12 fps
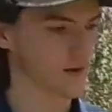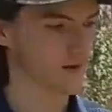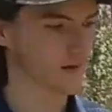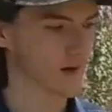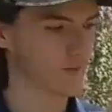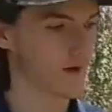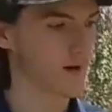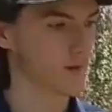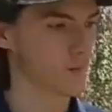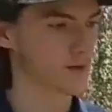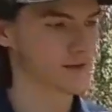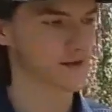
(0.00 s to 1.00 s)
the
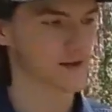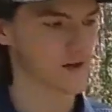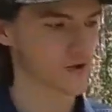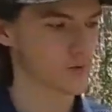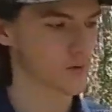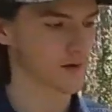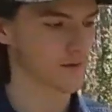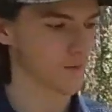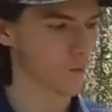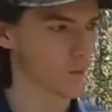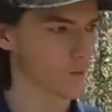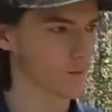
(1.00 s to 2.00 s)

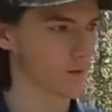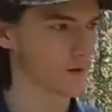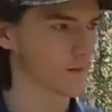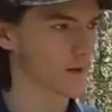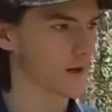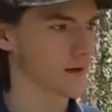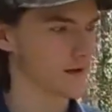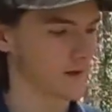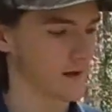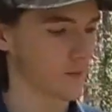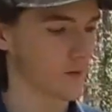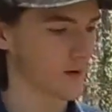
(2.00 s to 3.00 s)
M91/24, but
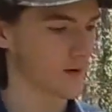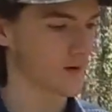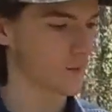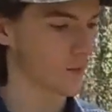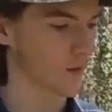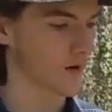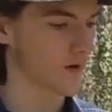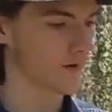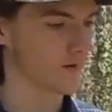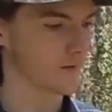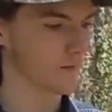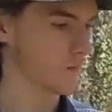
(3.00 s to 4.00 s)
they wanted an upgrade,
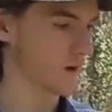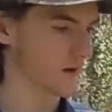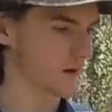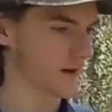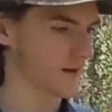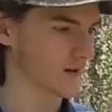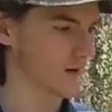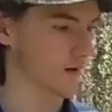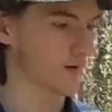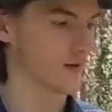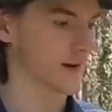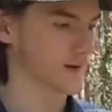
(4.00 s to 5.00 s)
and they liked a lot
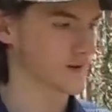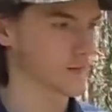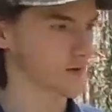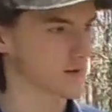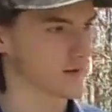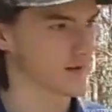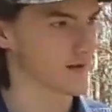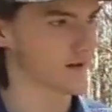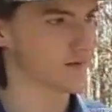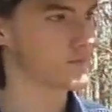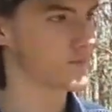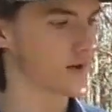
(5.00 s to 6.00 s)
of the things about
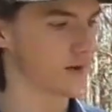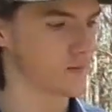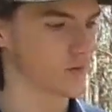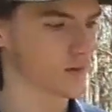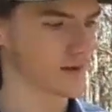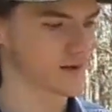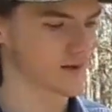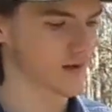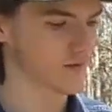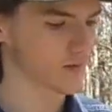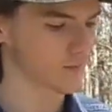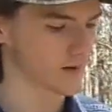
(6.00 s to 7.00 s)
the
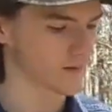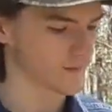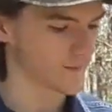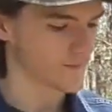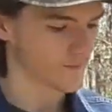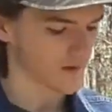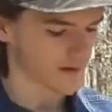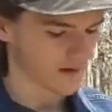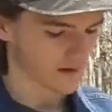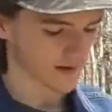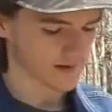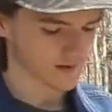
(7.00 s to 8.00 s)
M27, but
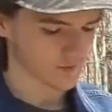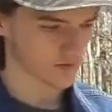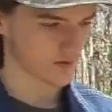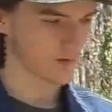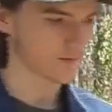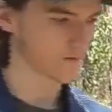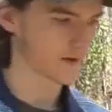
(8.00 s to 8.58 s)
they had some of their own